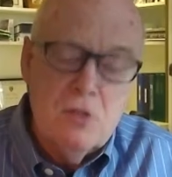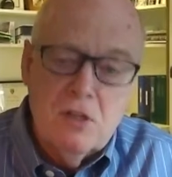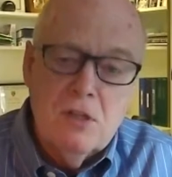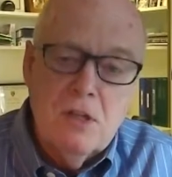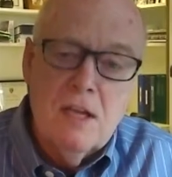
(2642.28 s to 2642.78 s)

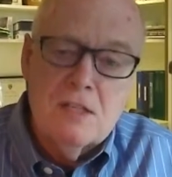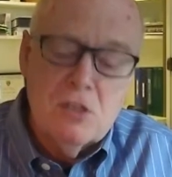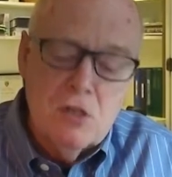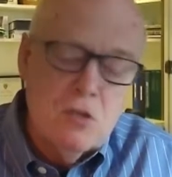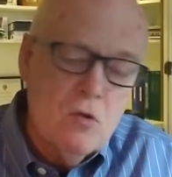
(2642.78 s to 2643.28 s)
that's a
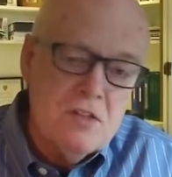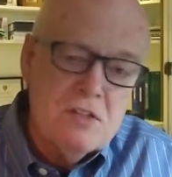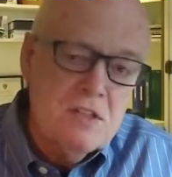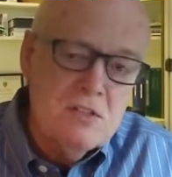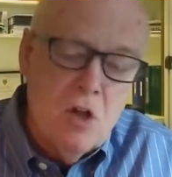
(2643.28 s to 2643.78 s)
good question
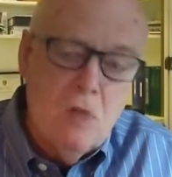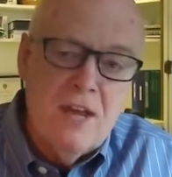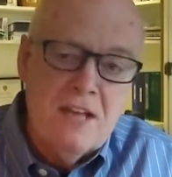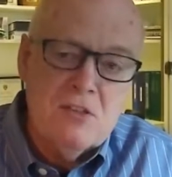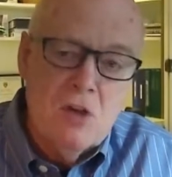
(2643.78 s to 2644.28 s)
because all
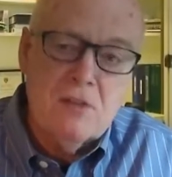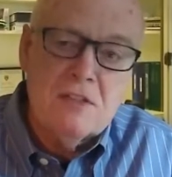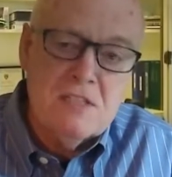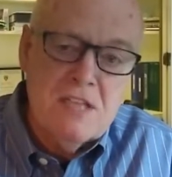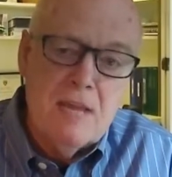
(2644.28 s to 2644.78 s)
masks aren't the
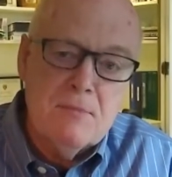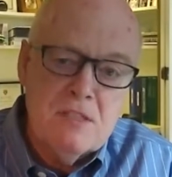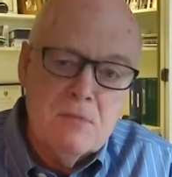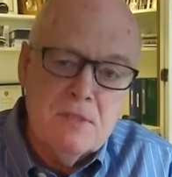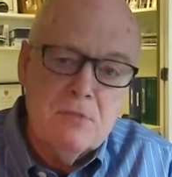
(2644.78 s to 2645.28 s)
same. And some
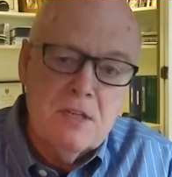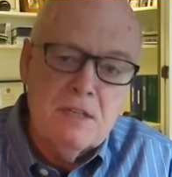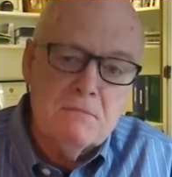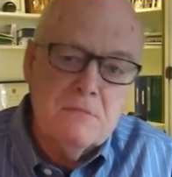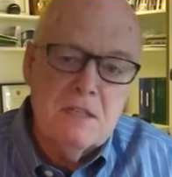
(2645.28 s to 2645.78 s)
people get
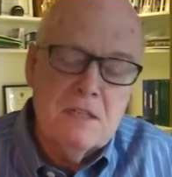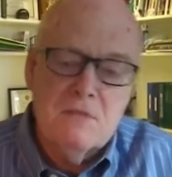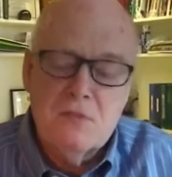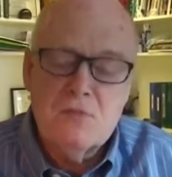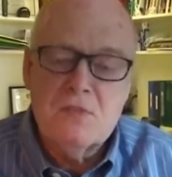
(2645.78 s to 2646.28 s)

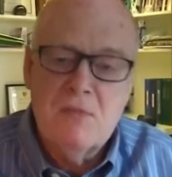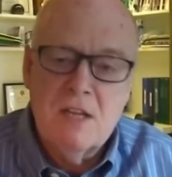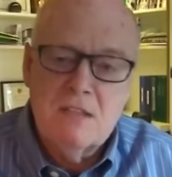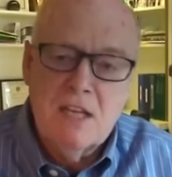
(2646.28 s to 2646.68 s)
confused about that.